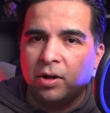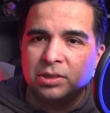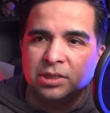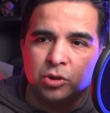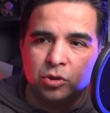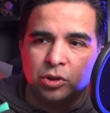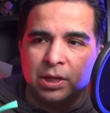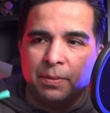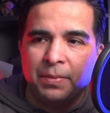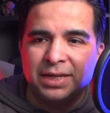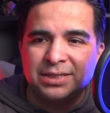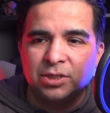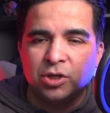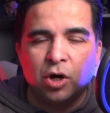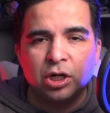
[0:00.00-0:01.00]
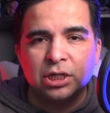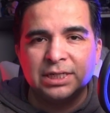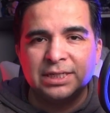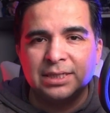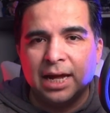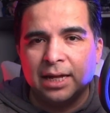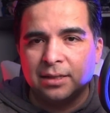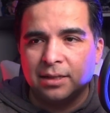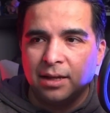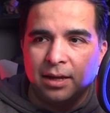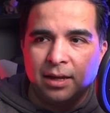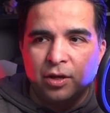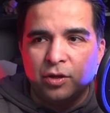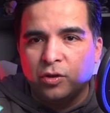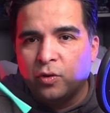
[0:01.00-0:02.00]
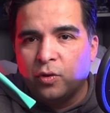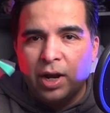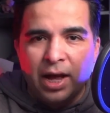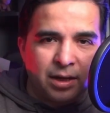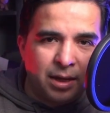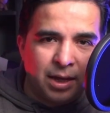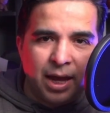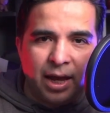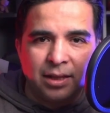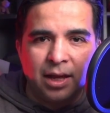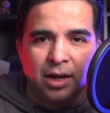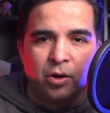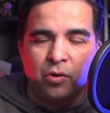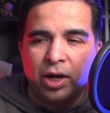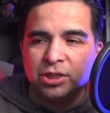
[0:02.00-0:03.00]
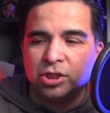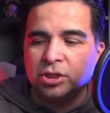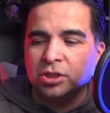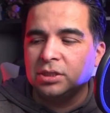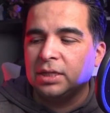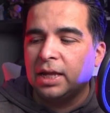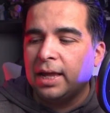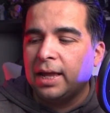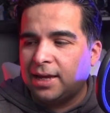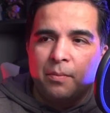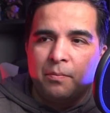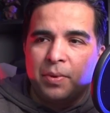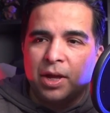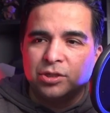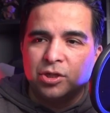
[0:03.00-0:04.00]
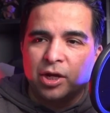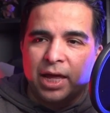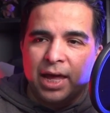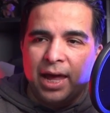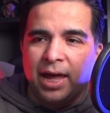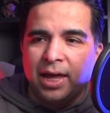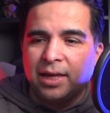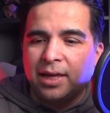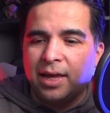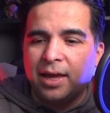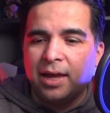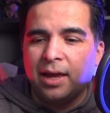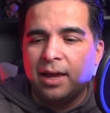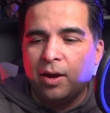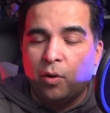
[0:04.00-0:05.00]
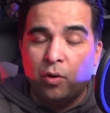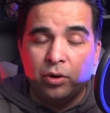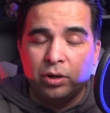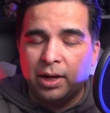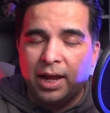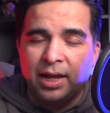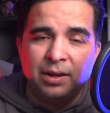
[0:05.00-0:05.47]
is those amazing artists that do like cake decoration, because the cake or any